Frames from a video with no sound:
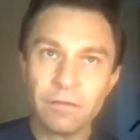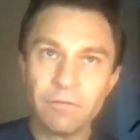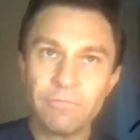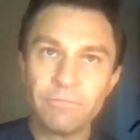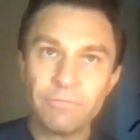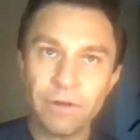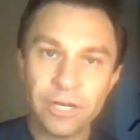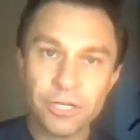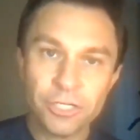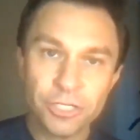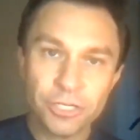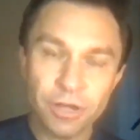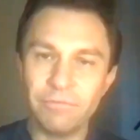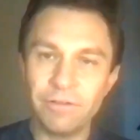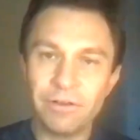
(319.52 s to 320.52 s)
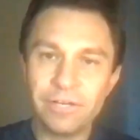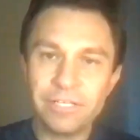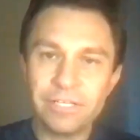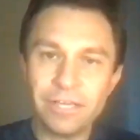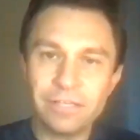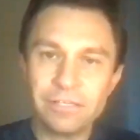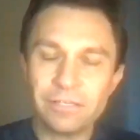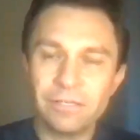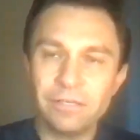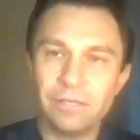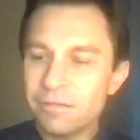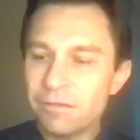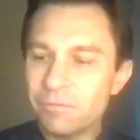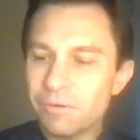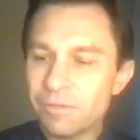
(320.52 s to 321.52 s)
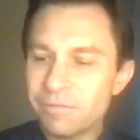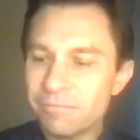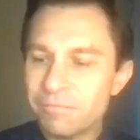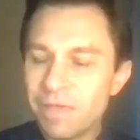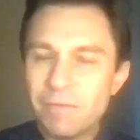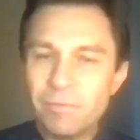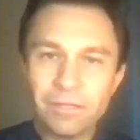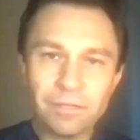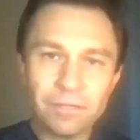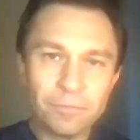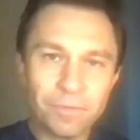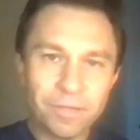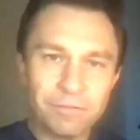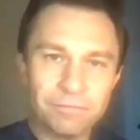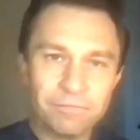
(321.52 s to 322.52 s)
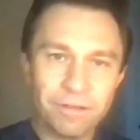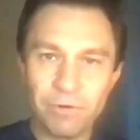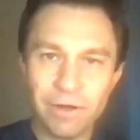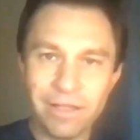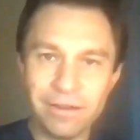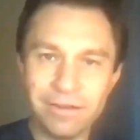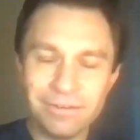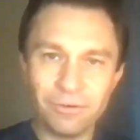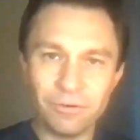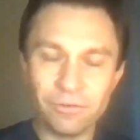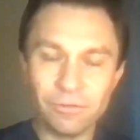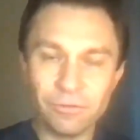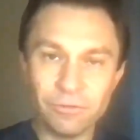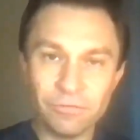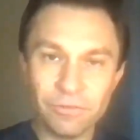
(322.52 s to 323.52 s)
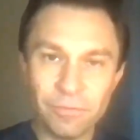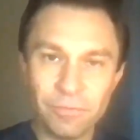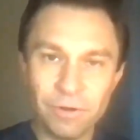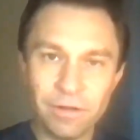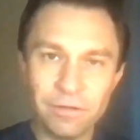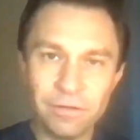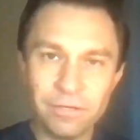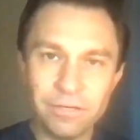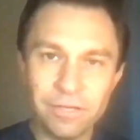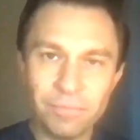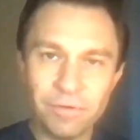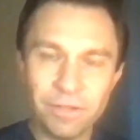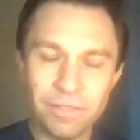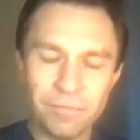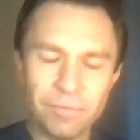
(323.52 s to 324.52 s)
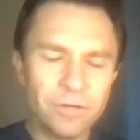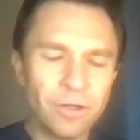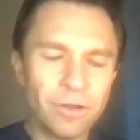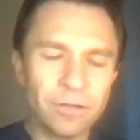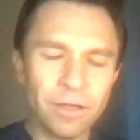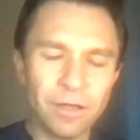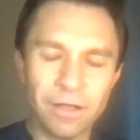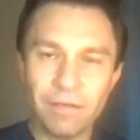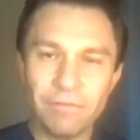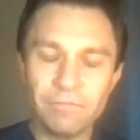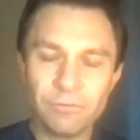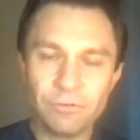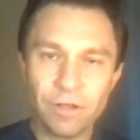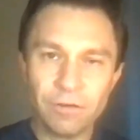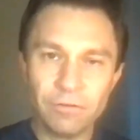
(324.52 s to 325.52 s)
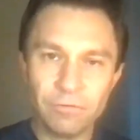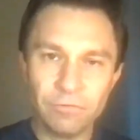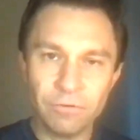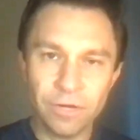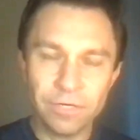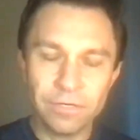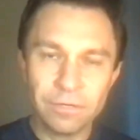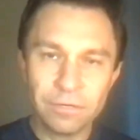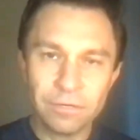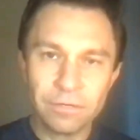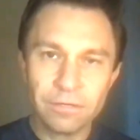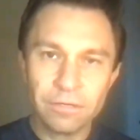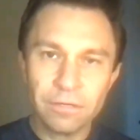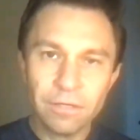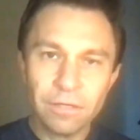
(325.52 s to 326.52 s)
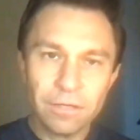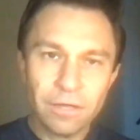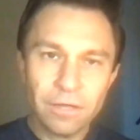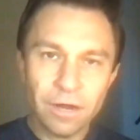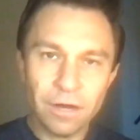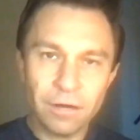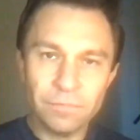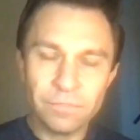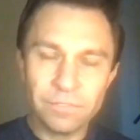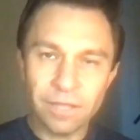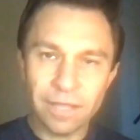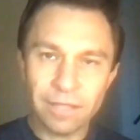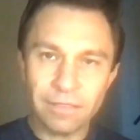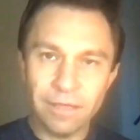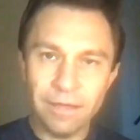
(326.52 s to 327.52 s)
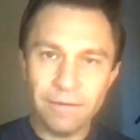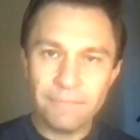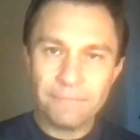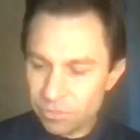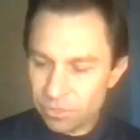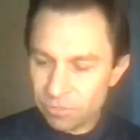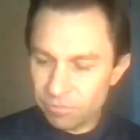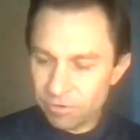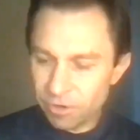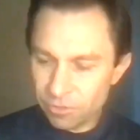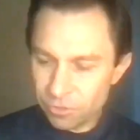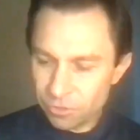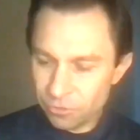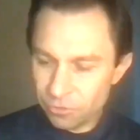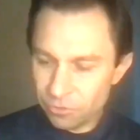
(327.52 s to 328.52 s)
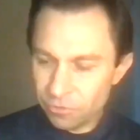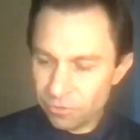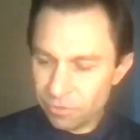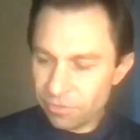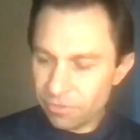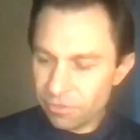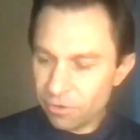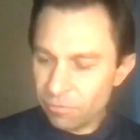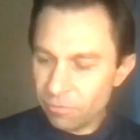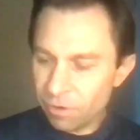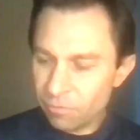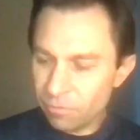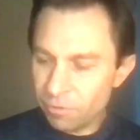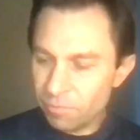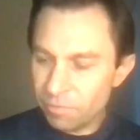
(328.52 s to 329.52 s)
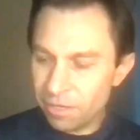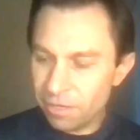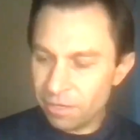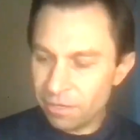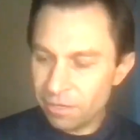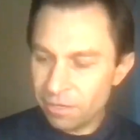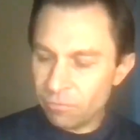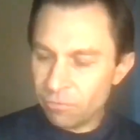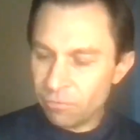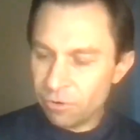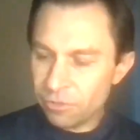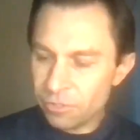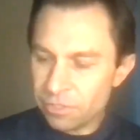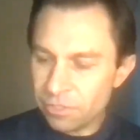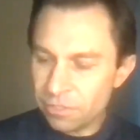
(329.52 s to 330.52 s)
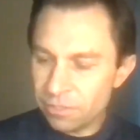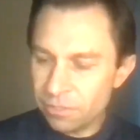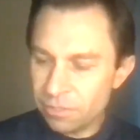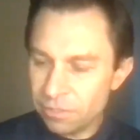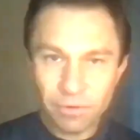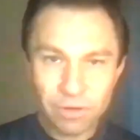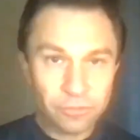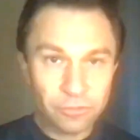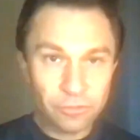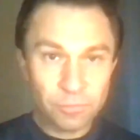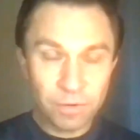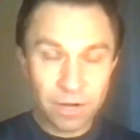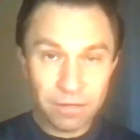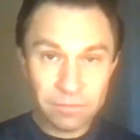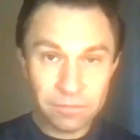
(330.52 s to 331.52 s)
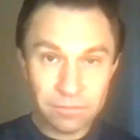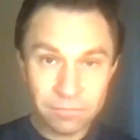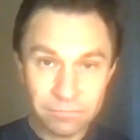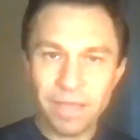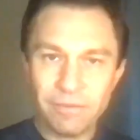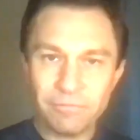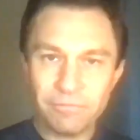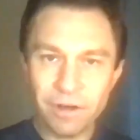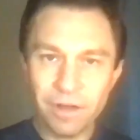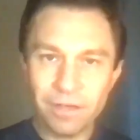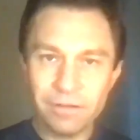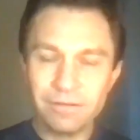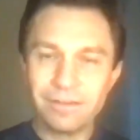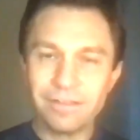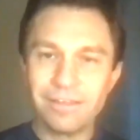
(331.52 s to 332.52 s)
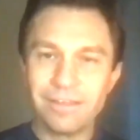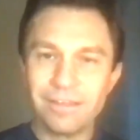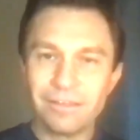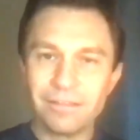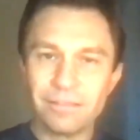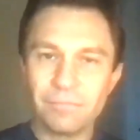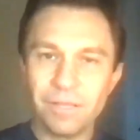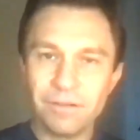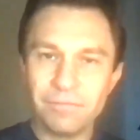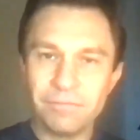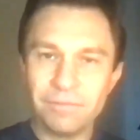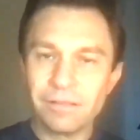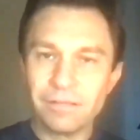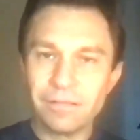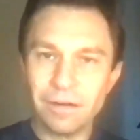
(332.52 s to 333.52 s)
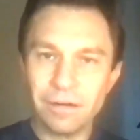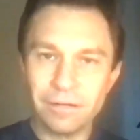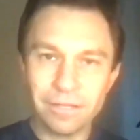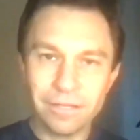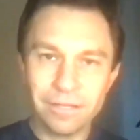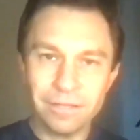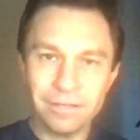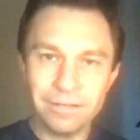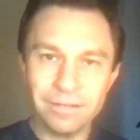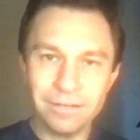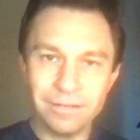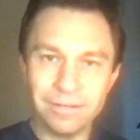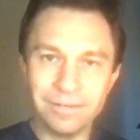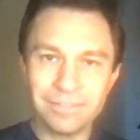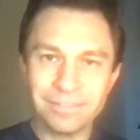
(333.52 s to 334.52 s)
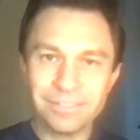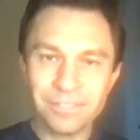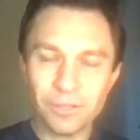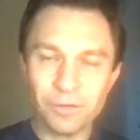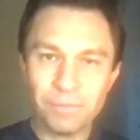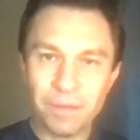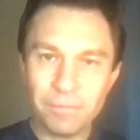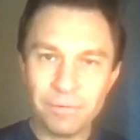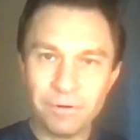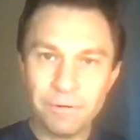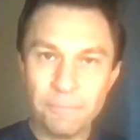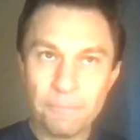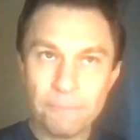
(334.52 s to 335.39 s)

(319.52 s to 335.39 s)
fresh, very tasty, you know, with maybe a little bit of bread or gluten-free bread dipped in there, but not a lot. I try to avoid carbs like that. So we've got two. The third one would be a roasted Brussels sprouts, pan-fried, a bit of garlic and uh, salt and pepper.